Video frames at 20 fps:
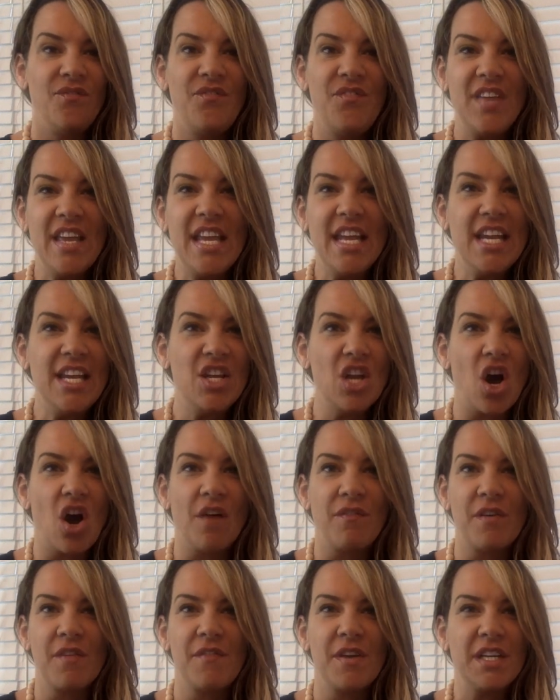feed
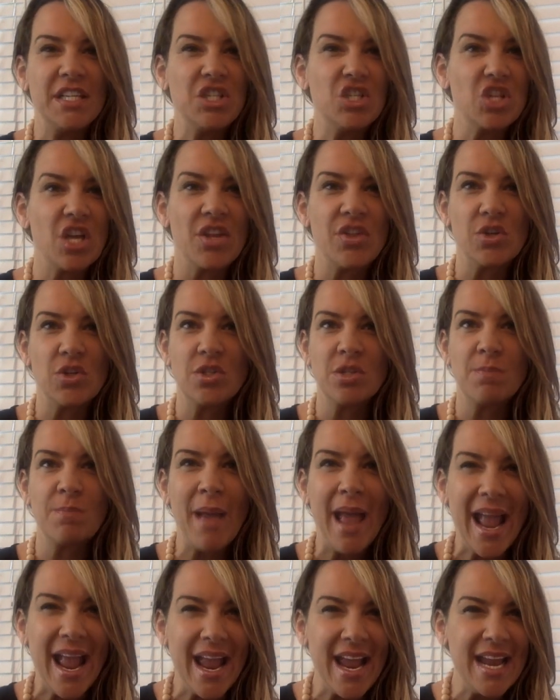off of each other's
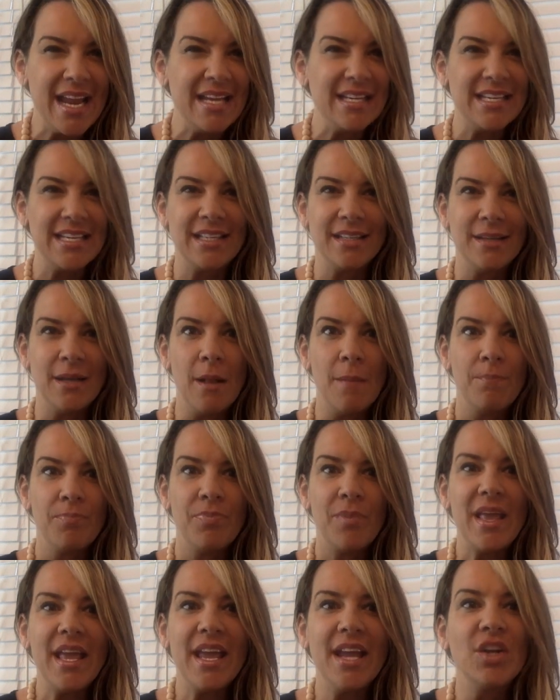pain and
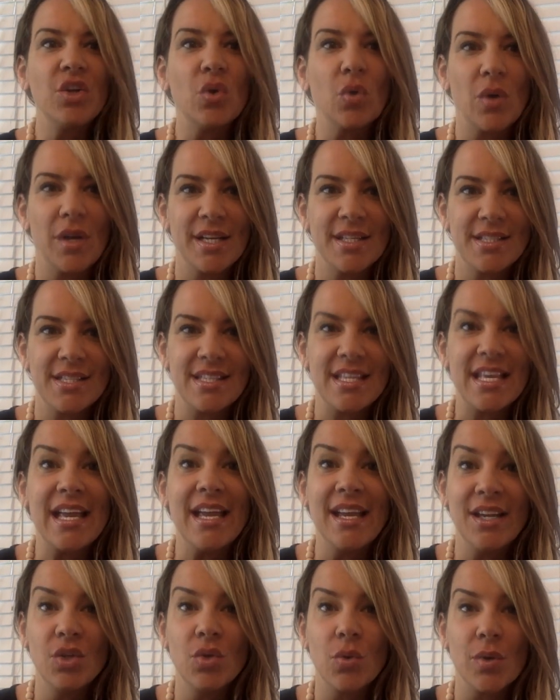ignorance, the
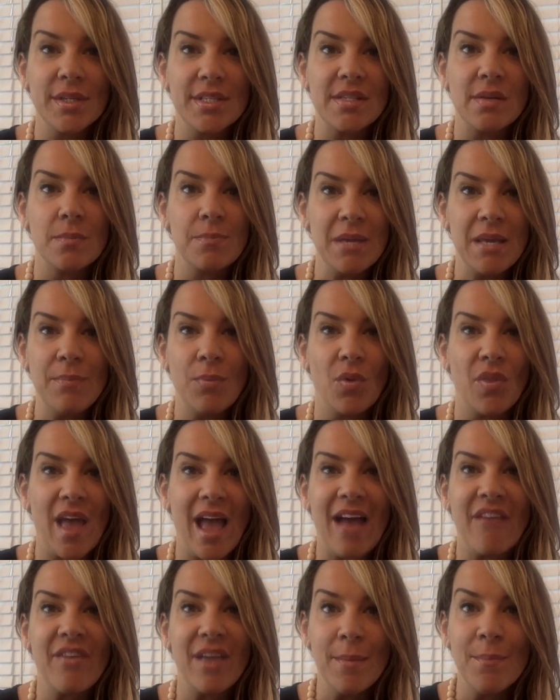ignorance of people that have